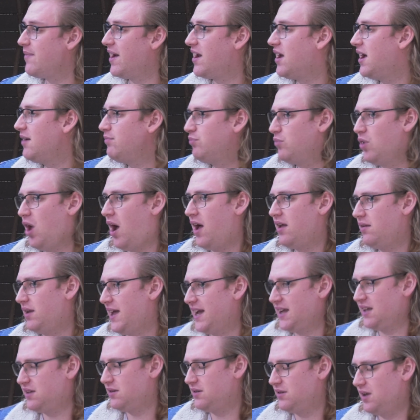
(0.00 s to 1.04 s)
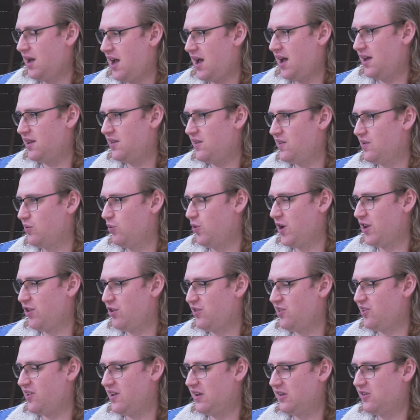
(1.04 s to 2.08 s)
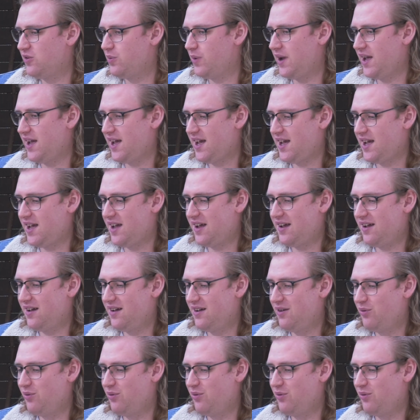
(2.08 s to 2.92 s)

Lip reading: And I like, it's one of those things where